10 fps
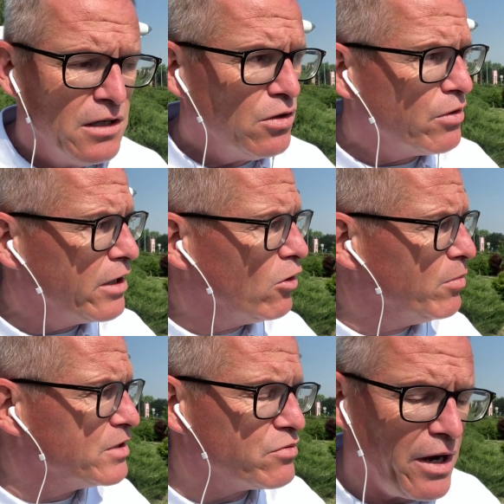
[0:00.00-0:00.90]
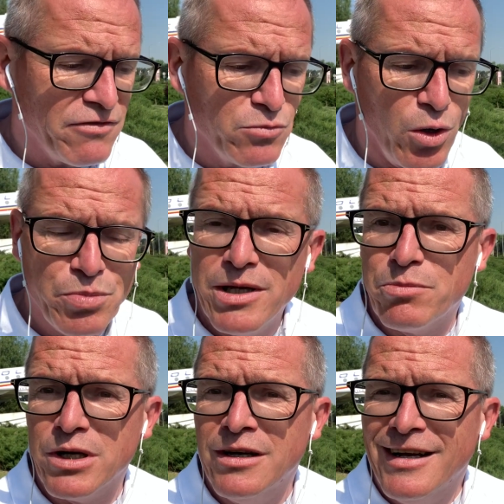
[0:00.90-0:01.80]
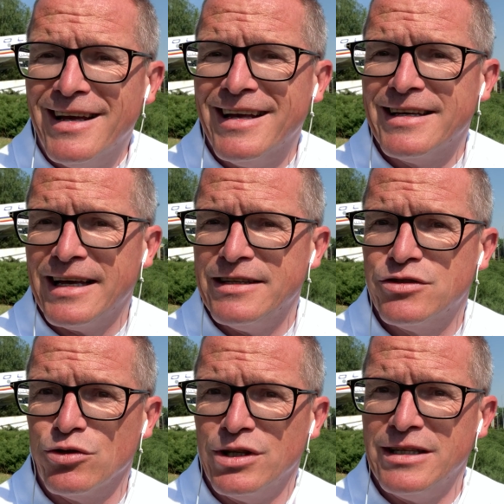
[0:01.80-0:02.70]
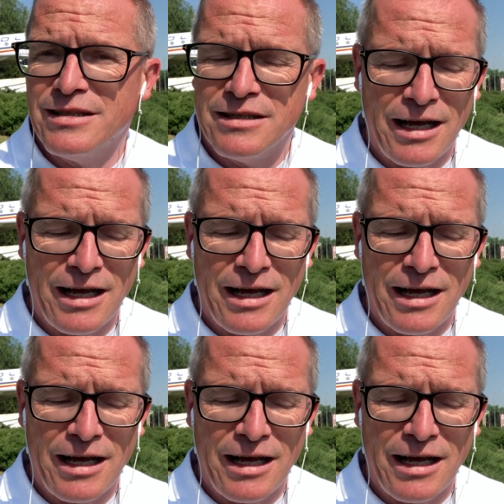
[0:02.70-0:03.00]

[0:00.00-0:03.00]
You can always draft more people in case you need it.